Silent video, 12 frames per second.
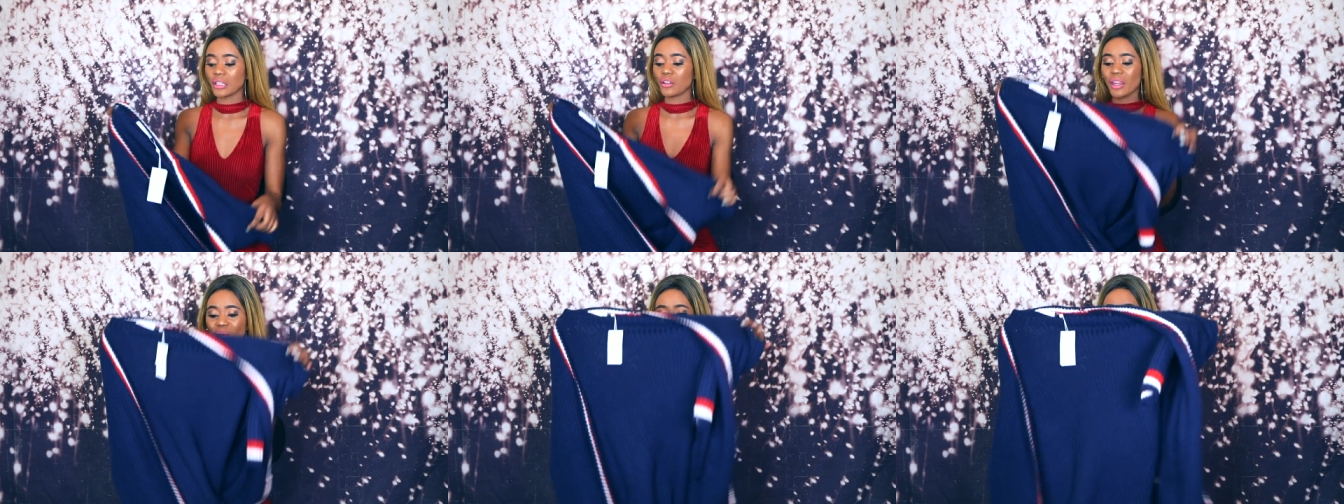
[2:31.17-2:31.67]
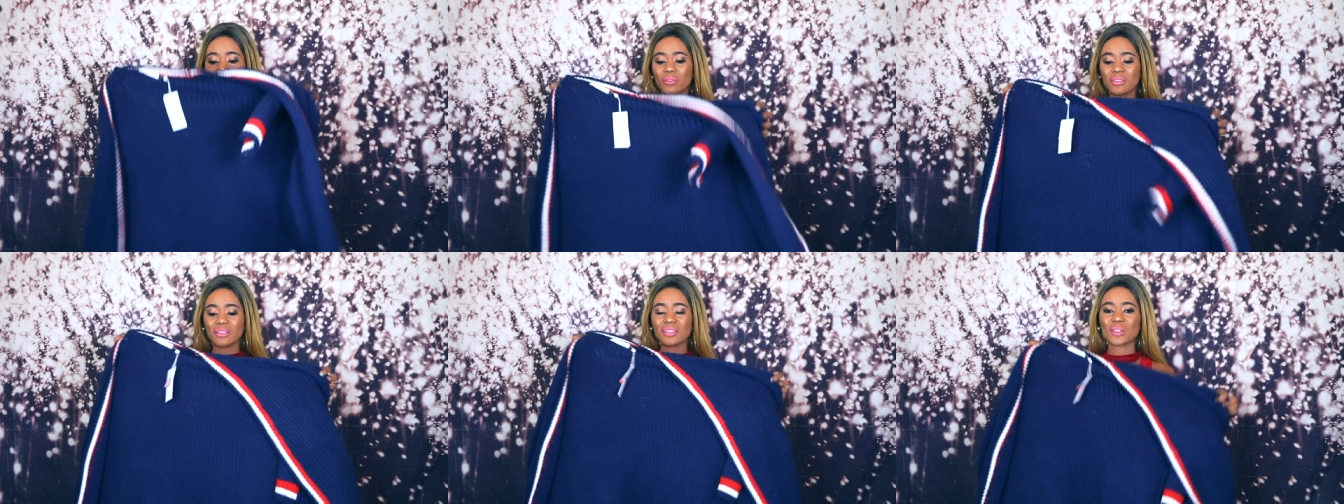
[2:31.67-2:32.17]
You can wear with
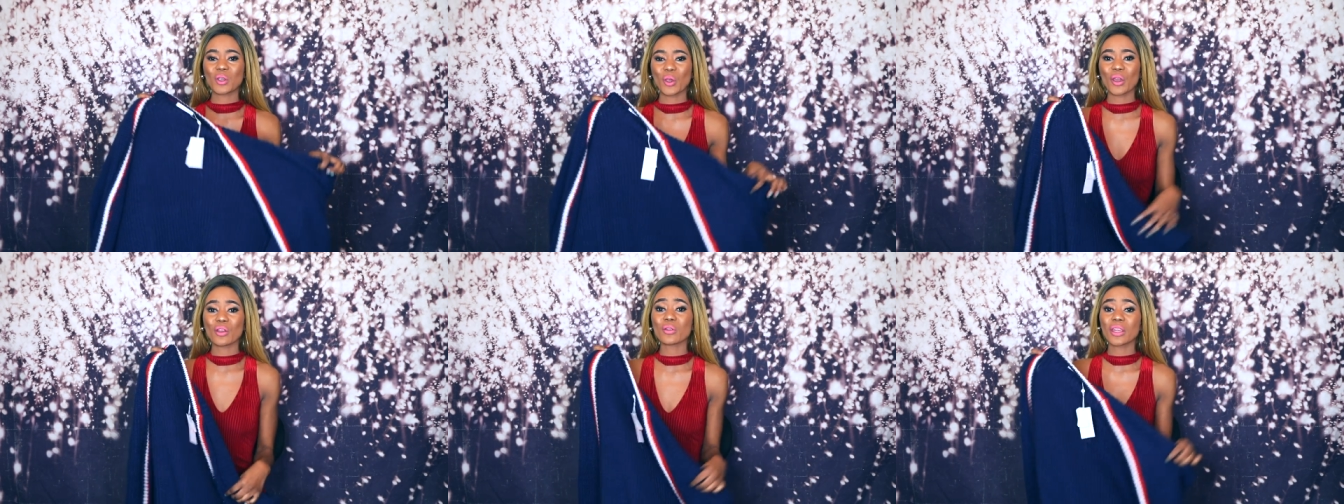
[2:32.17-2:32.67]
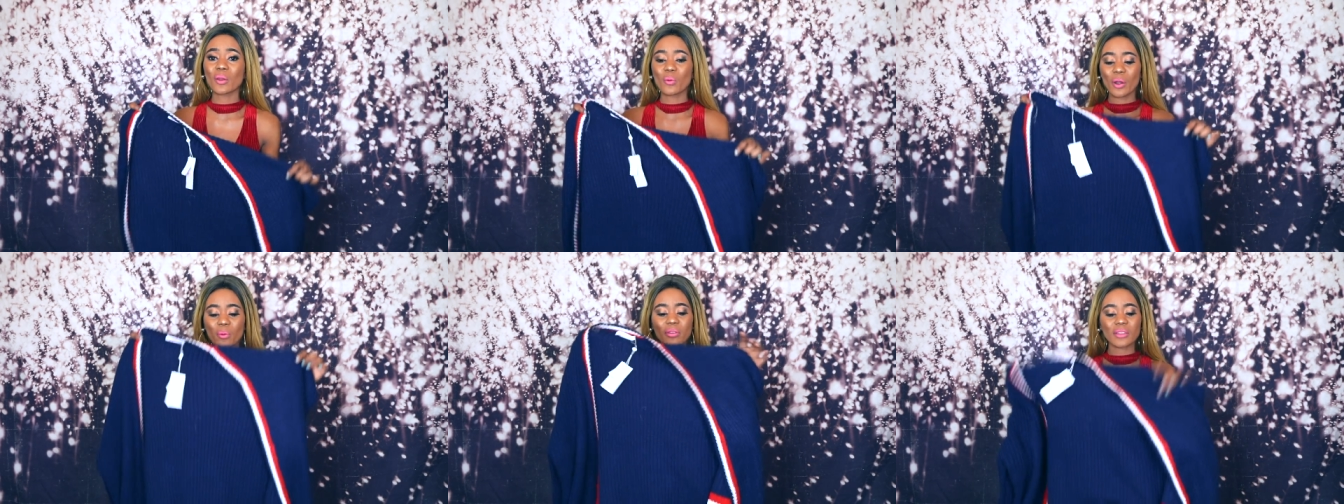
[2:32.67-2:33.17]
a skirt, you can
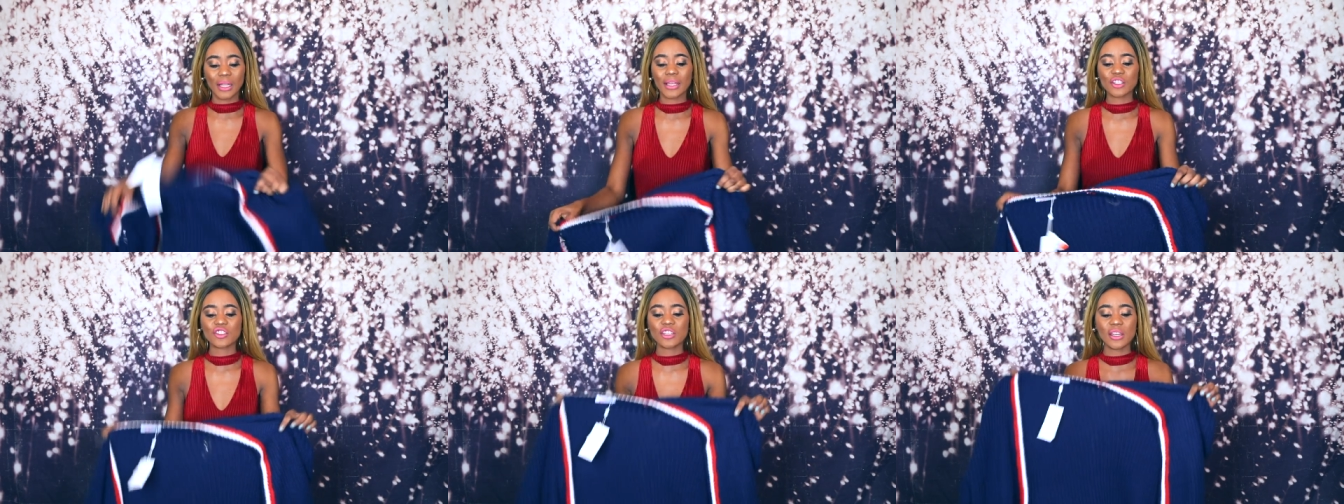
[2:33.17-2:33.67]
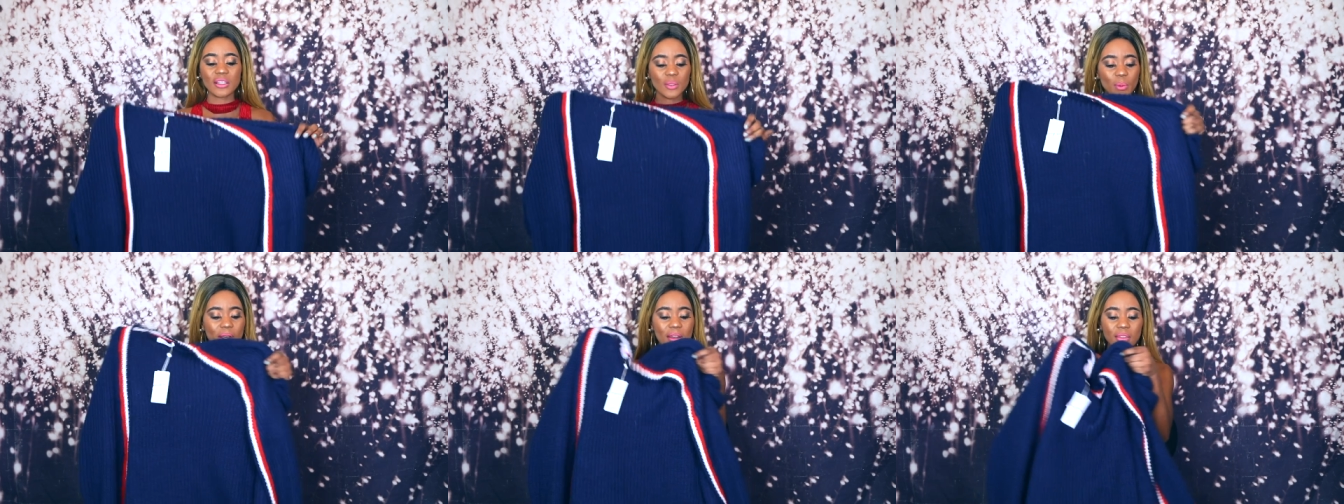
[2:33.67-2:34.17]
wear with like jeans
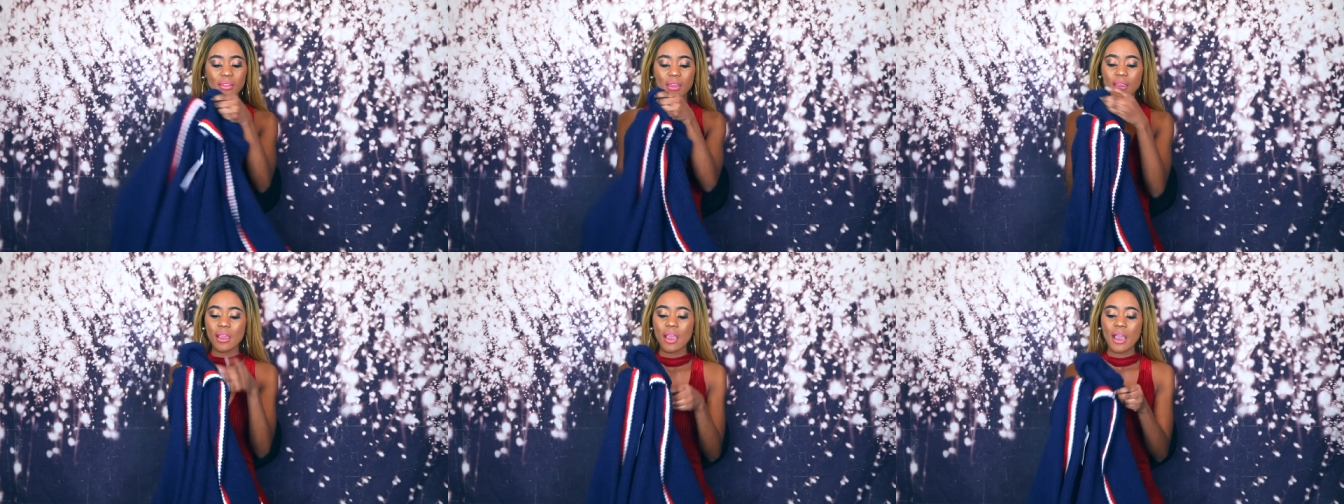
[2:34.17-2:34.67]
or anything.